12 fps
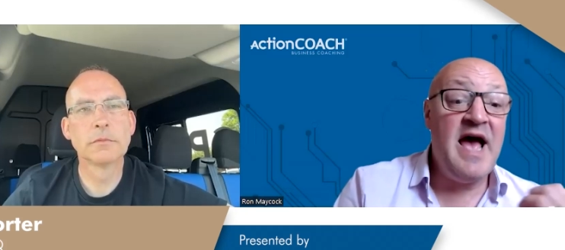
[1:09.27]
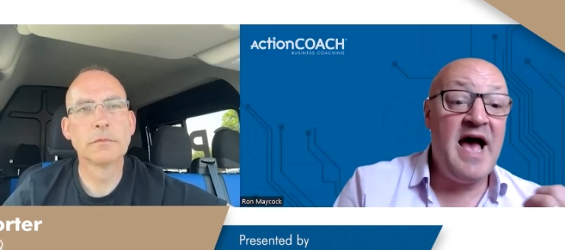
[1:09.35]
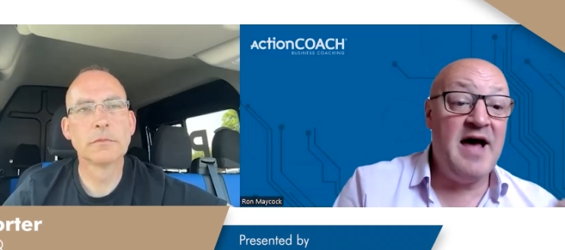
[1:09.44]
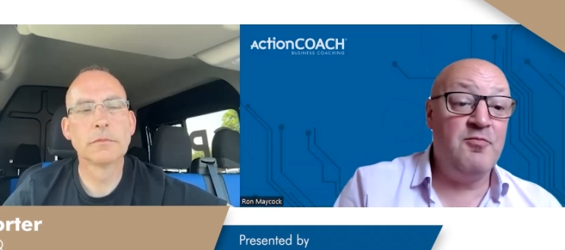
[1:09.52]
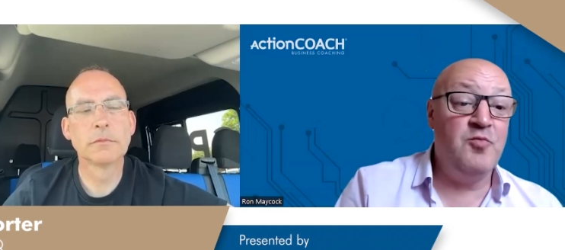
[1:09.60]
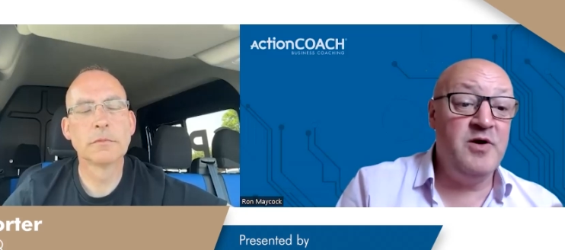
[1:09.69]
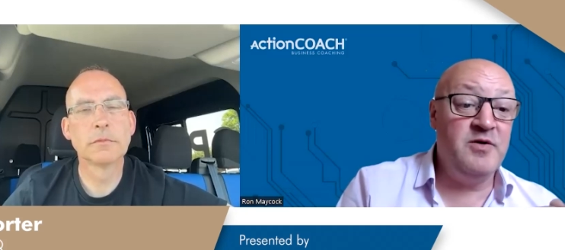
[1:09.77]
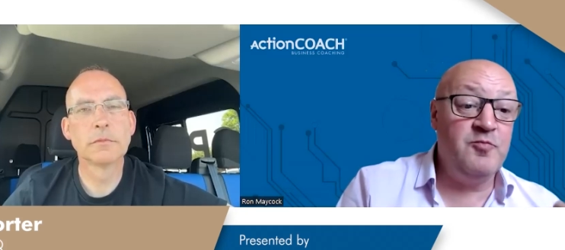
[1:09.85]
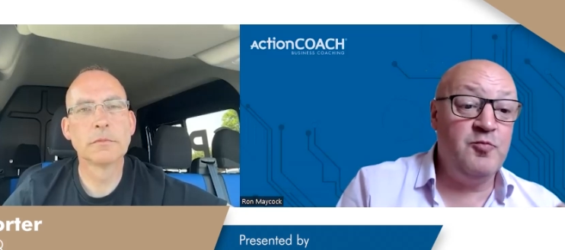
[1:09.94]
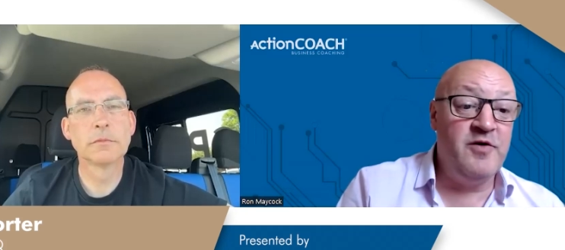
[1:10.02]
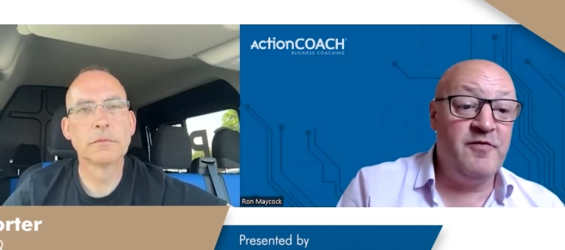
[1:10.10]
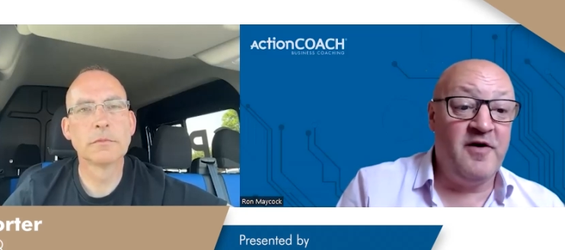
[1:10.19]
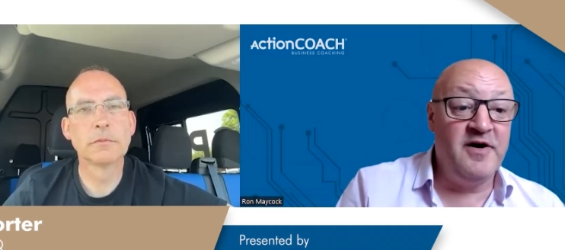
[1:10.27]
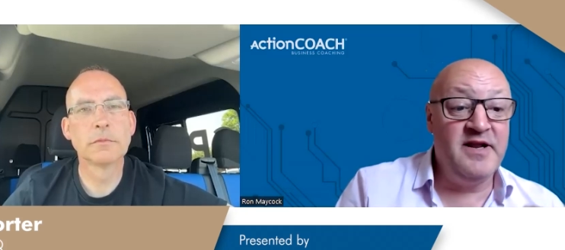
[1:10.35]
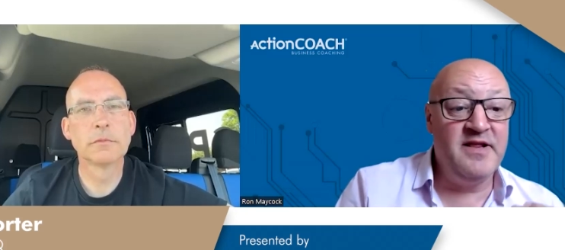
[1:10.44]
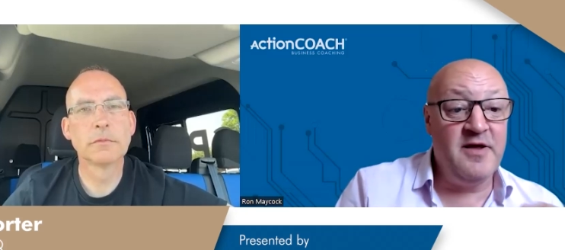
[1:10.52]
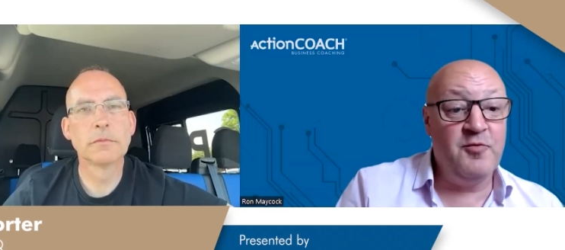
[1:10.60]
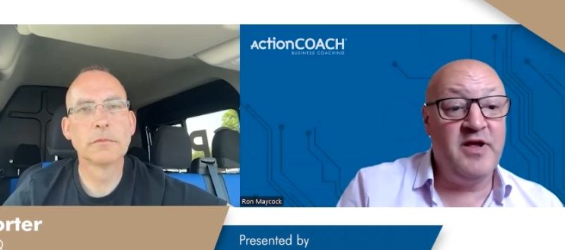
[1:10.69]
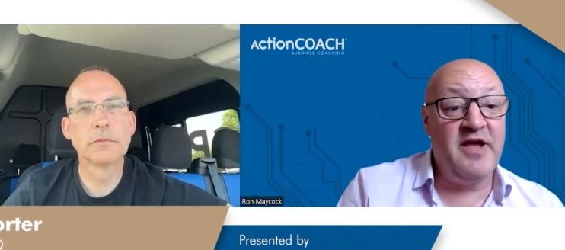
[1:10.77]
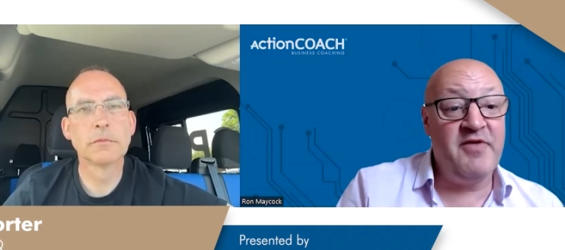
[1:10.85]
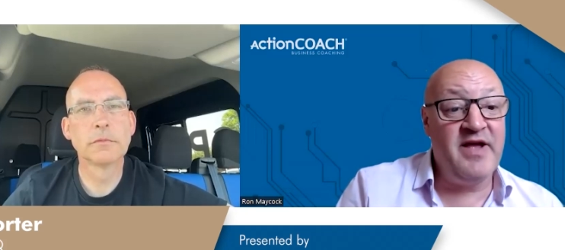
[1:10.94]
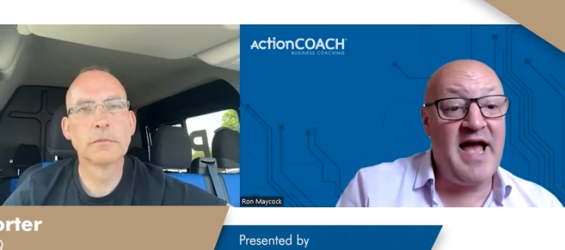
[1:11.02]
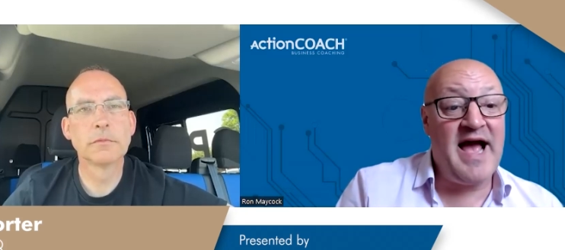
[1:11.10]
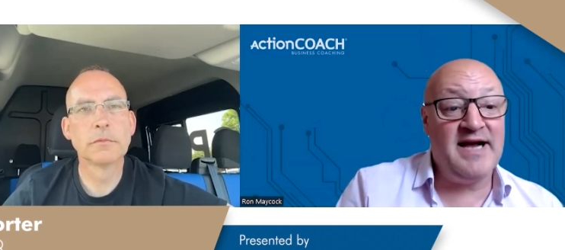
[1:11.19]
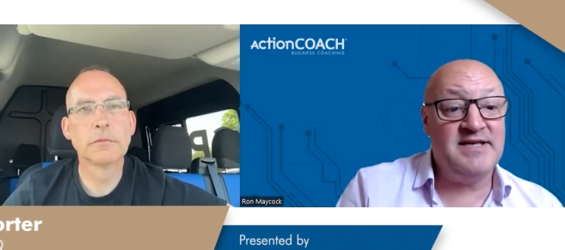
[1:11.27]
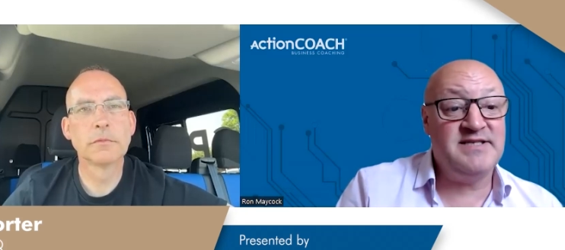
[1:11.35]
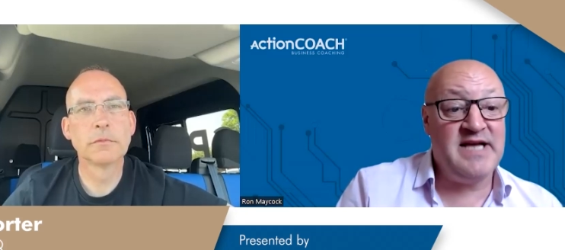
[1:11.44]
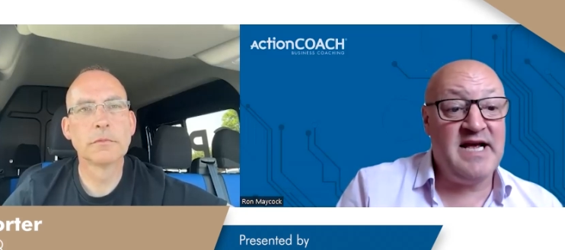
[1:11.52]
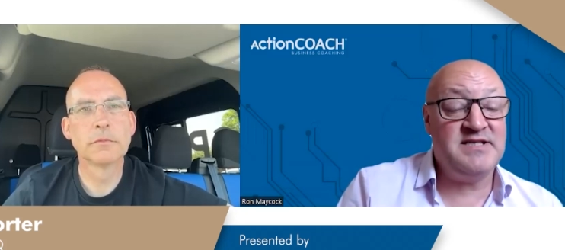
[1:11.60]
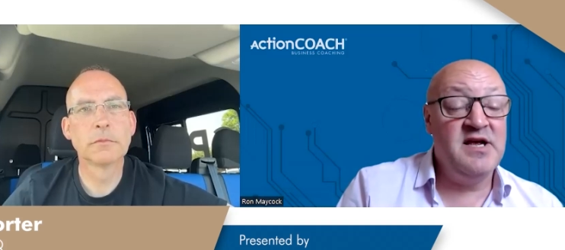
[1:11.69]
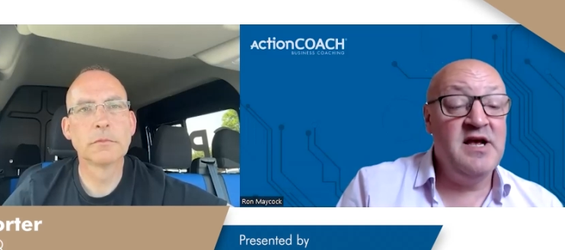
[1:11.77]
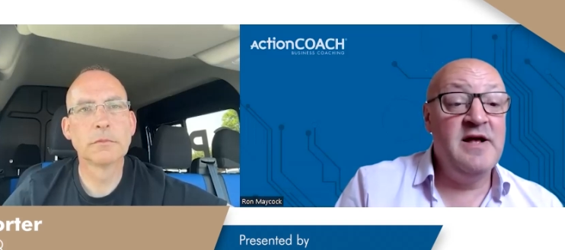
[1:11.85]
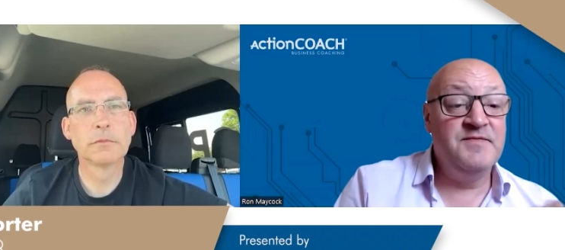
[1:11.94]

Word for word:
Speaker 1: and we're, we're finding that we're giving access